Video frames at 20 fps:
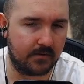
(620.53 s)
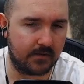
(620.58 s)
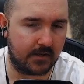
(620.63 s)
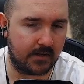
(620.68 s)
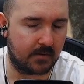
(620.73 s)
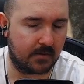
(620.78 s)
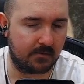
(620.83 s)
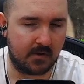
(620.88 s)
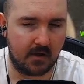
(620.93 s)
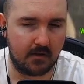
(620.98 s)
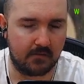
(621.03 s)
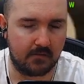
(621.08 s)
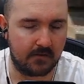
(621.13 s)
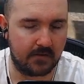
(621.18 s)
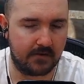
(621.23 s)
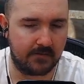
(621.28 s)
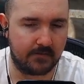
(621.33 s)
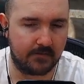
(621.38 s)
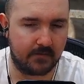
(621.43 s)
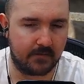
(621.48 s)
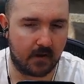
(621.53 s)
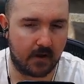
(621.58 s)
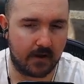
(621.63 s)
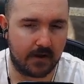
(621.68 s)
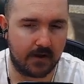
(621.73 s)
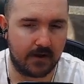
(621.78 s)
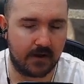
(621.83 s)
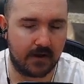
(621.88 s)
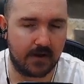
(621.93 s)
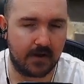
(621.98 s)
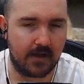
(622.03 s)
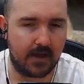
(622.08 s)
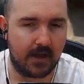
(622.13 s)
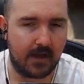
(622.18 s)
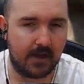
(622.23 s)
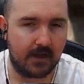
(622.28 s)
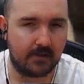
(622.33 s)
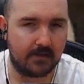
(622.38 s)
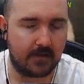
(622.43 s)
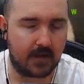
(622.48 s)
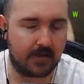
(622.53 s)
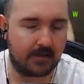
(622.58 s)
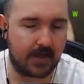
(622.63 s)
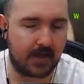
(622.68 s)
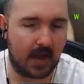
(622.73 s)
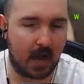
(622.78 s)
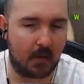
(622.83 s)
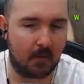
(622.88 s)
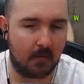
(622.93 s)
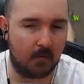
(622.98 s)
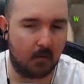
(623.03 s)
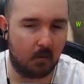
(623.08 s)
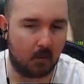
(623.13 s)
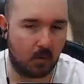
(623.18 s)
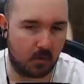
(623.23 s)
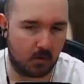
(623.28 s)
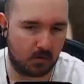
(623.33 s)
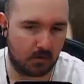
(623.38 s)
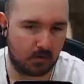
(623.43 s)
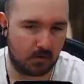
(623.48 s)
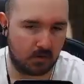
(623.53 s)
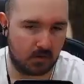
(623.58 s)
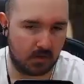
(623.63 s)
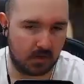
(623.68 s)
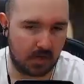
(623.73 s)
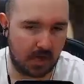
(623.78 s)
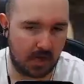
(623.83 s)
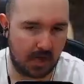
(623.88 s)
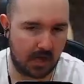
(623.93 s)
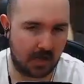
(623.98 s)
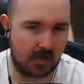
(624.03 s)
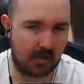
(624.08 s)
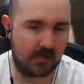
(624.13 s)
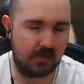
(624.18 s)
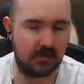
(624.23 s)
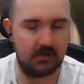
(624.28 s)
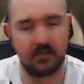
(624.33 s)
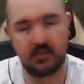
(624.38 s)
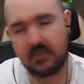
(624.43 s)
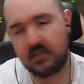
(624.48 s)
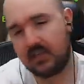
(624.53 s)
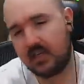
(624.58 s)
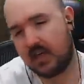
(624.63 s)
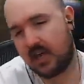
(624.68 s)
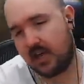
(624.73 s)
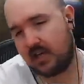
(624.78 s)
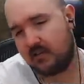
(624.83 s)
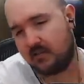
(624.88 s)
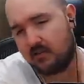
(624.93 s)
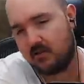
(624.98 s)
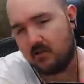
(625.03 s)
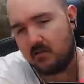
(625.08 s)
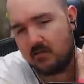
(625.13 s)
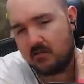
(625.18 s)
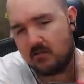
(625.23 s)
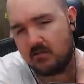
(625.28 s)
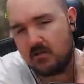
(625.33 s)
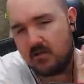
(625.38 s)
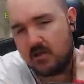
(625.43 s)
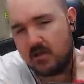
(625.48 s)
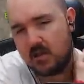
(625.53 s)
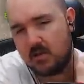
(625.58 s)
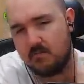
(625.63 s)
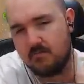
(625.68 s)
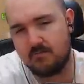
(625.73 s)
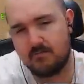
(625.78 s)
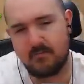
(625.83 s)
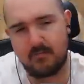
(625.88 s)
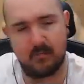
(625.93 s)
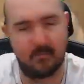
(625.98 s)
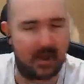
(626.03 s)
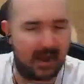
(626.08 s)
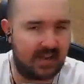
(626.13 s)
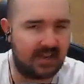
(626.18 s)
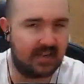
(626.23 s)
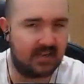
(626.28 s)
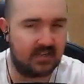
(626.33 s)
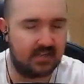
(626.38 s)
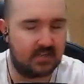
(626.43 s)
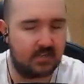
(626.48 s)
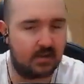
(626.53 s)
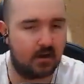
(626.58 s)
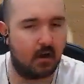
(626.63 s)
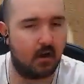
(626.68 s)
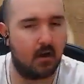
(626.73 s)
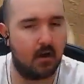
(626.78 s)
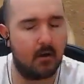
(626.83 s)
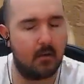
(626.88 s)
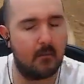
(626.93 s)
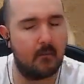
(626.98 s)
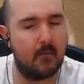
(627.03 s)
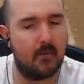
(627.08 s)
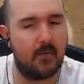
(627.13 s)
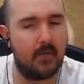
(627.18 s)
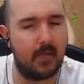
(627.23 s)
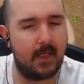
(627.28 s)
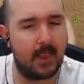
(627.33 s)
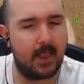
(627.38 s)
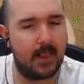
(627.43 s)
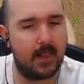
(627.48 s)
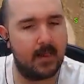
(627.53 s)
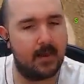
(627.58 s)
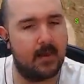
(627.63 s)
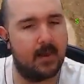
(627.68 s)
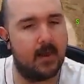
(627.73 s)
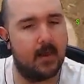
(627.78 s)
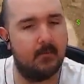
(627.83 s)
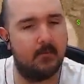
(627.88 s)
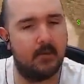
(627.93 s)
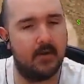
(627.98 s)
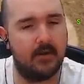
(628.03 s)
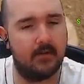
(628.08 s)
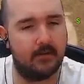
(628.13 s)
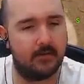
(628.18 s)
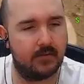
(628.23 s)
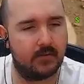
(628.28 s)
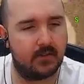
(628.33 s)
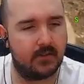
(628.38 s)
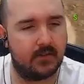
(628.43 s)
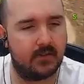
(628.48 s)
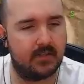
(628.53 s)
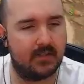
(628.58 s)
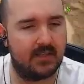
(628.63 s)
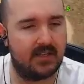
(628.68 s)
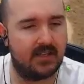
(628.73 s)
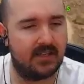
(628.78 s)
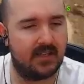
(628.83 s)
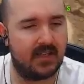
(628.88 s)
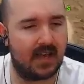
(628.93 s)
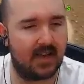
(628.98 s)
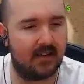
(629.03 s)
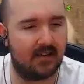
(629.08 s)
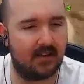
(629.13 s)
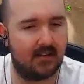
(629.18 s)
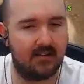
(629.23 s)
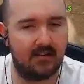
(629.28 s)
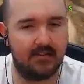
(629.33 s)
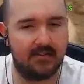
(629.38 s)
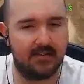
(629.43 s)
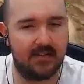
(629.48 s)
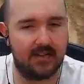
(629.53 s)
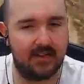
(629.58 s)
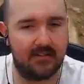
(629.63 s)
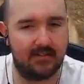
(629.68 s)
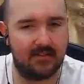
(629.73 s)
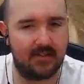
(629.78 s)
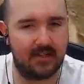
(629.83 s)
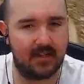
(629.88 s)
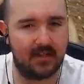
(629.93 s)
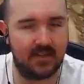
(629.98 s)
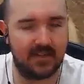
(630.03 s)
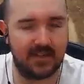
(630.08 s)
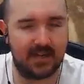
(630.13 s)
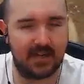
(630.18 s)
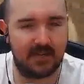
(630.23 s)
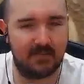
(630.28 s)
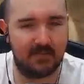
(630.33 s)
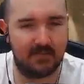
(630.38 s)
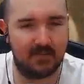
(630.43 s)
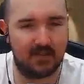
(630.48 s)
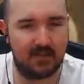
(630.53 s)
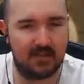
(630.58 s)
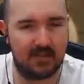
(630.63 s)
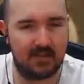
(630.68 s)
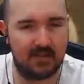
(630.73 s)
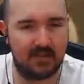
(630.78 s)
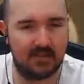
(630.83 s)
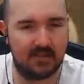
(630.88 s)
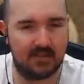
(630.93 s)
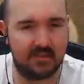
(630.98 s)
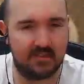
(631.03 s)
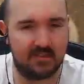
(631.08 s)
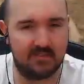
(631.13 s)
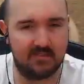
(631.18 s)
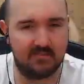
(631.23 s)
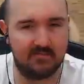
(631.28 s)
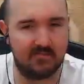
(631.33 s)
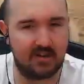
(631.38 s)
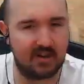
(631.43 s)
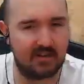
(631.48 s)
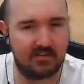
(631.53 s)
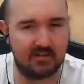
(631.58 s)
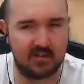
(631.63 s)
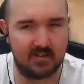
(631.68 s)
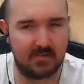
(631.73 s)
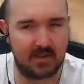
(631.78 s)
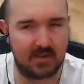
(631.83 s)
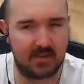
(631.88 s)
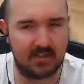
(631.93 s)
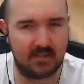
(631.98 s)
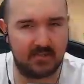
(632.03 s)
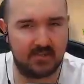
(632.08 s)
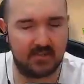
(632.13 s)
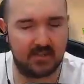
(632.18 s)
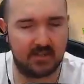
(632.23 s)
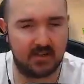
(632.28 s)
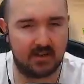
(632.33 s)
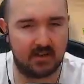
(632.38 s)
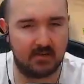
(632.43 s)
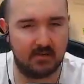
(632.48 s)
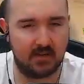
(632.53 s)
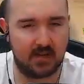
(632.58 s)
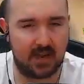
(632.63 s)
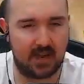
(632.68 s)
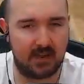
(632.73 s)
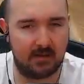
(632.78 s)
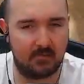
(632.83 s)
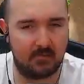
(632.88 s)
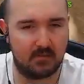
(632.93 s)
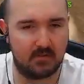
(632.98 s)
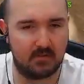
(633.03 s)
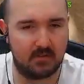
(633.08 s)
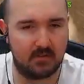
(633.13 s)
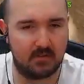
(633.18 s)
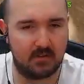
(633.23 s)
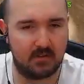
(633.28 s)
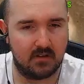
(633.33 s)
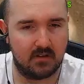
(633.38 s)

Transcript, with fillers: that's perfectly fine. That's how it was. Uh, it's not good to go back in time, but to see that kind of thing in video games, these retrospective style games,